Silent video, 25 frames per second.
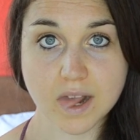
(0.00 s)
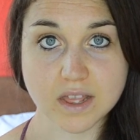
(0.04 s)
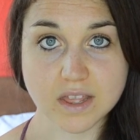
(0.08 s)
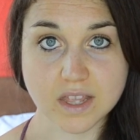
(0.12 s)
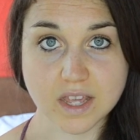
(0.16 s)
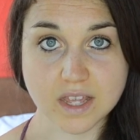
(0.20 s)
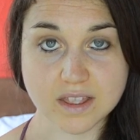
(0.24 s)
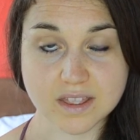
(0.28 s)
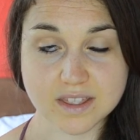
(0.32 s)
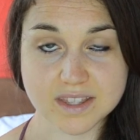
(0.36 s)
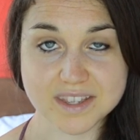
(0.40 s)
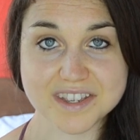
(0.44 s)

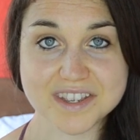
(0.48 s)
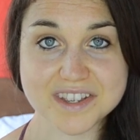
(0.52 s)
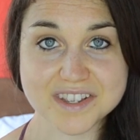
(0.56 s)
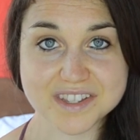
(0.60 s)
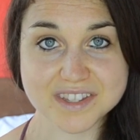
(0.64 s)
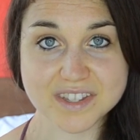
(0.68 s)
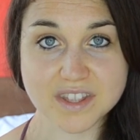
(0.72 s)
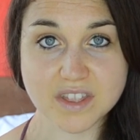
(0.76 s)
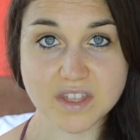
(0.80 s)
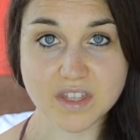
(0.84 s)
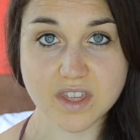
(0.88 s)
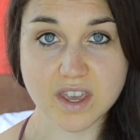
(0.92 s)
that these
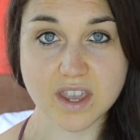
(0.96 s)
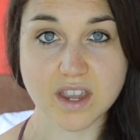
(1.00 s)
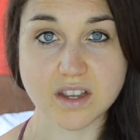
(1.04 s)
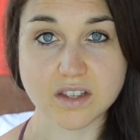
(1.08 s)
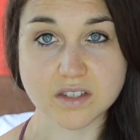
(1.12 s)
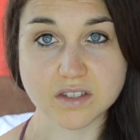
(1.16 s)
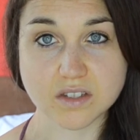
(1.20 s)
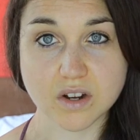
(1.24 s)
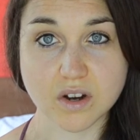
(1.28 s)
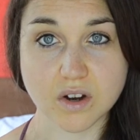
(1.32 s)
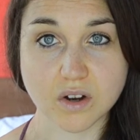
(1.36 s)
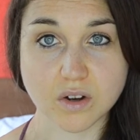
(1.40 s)

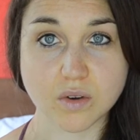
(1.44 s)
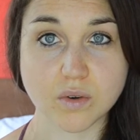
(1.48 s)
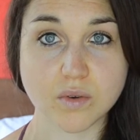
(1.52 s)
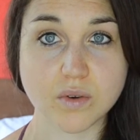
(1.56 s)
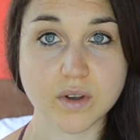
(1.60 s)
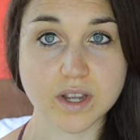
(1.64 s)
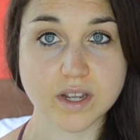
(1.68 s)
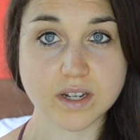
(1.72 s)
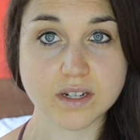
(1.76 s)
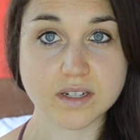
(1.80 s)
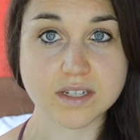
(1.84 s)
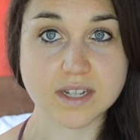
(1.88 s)
things are
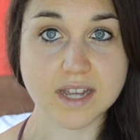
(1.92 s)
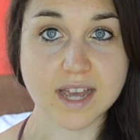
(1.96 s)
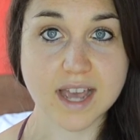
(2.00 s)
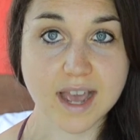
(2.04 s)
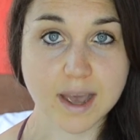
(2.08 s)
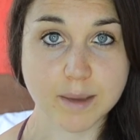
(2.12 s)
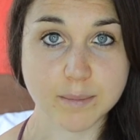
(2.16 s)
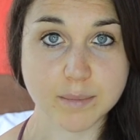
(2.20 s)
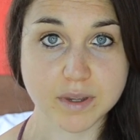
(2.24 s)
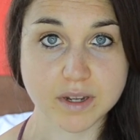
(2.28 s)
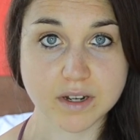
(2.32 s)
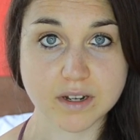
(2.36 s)
going to
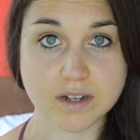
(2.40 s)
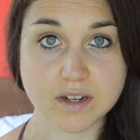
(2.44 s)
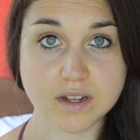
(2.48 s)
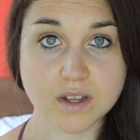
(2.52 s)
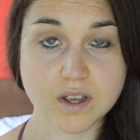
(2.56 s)
happen.